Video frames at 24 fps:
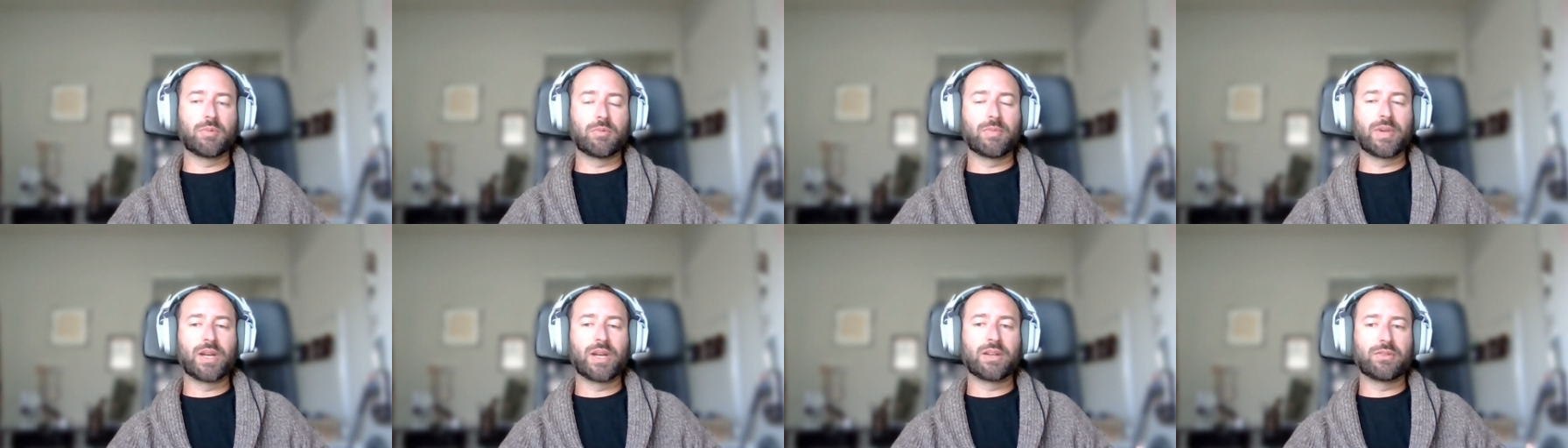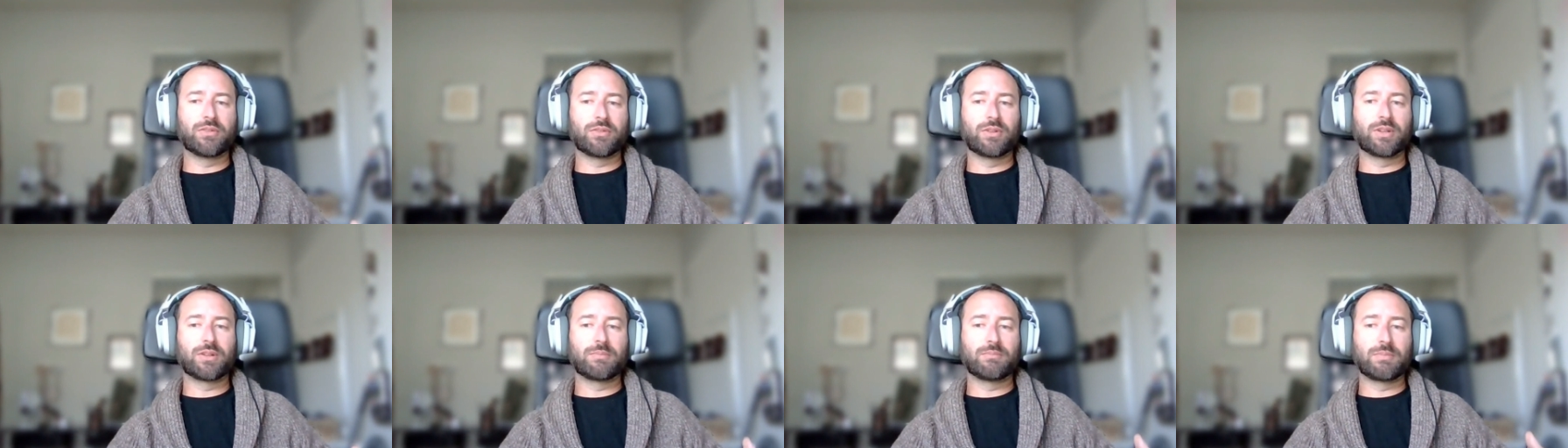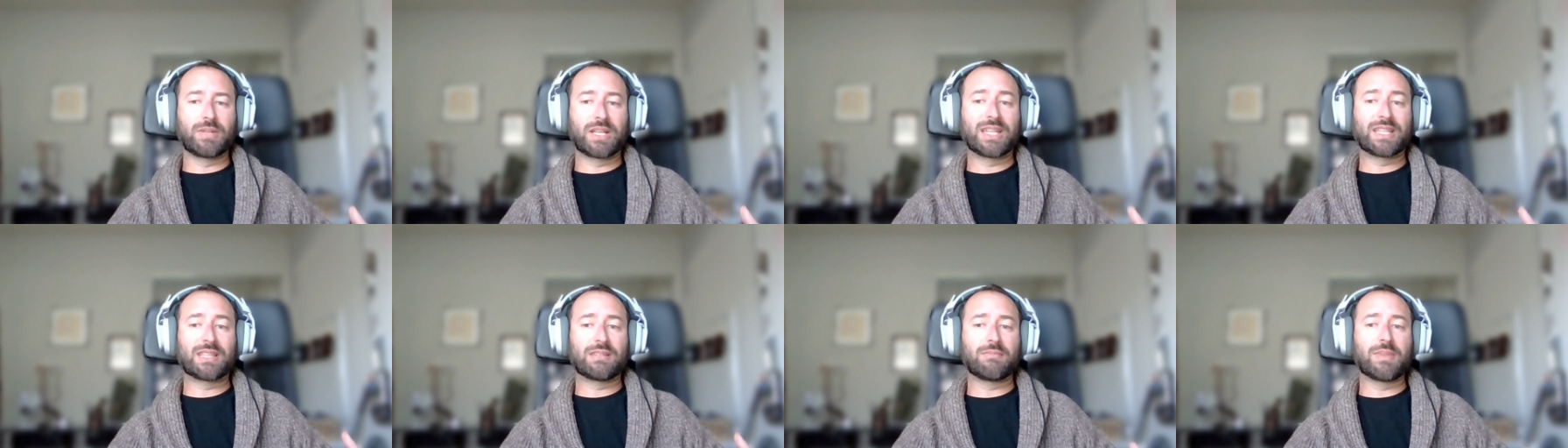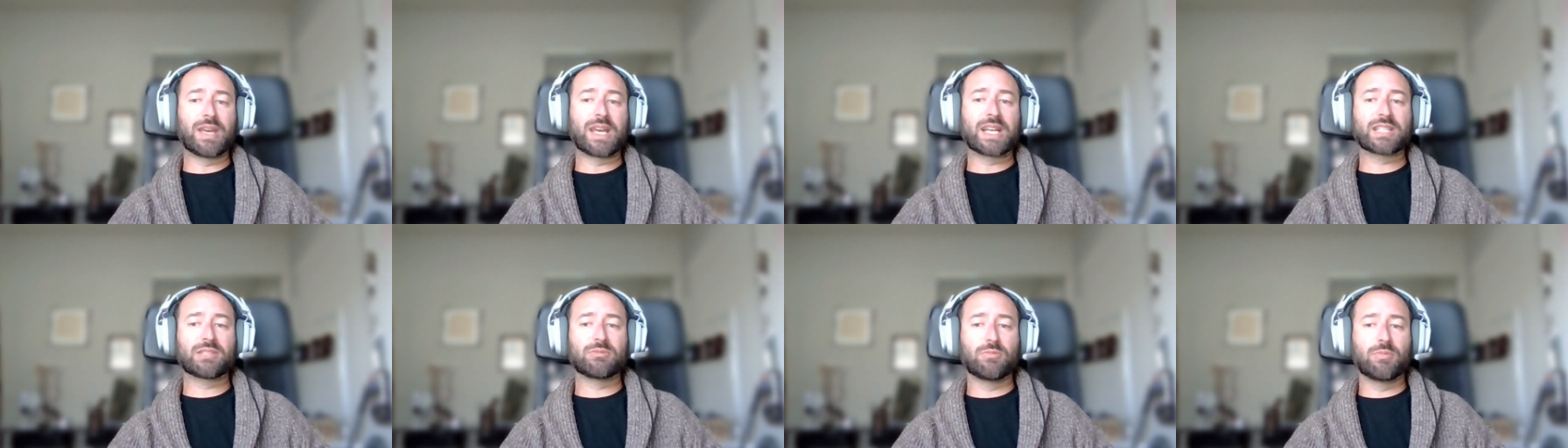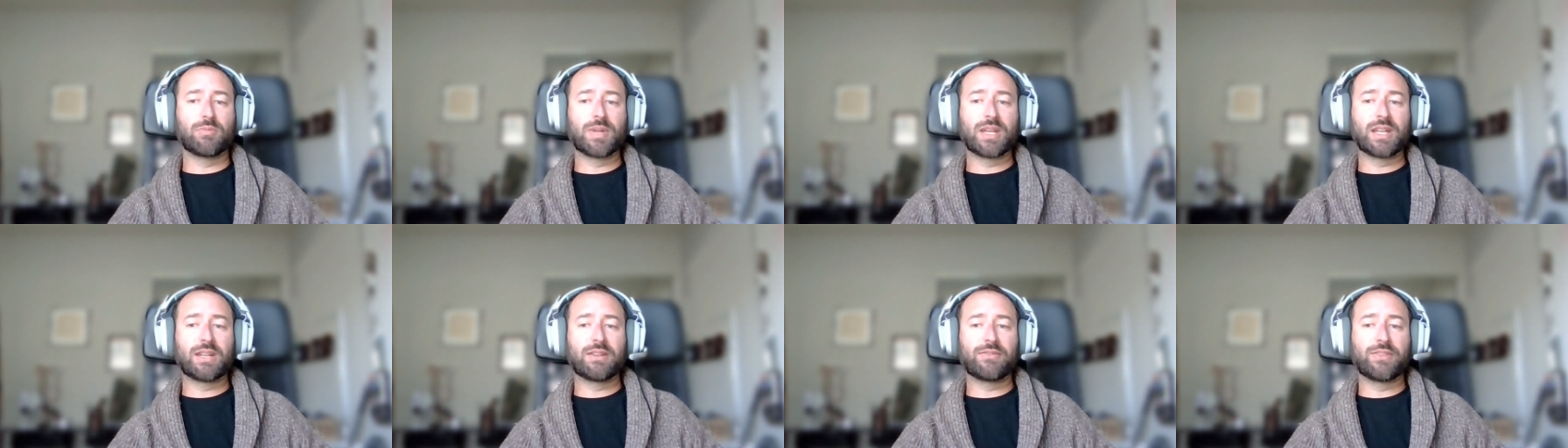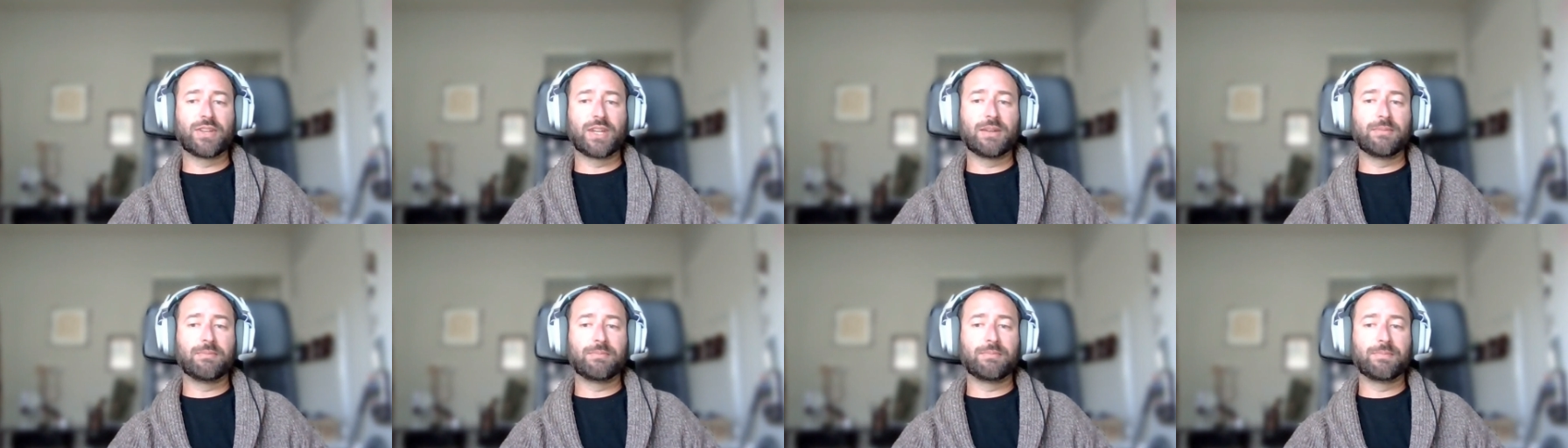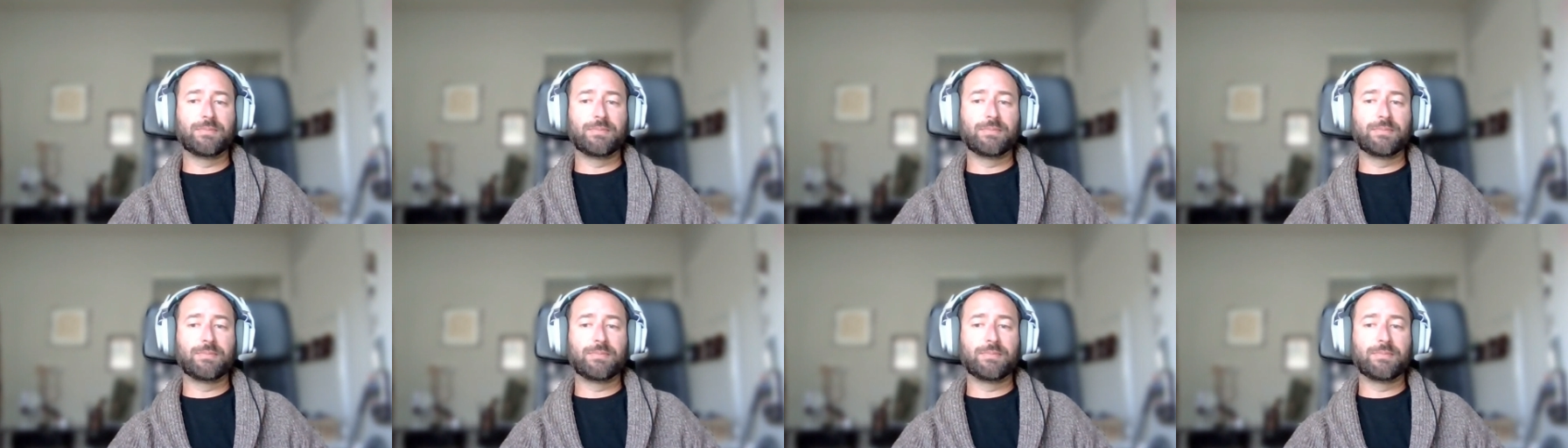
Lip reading: amount in order to get the maximum benefit.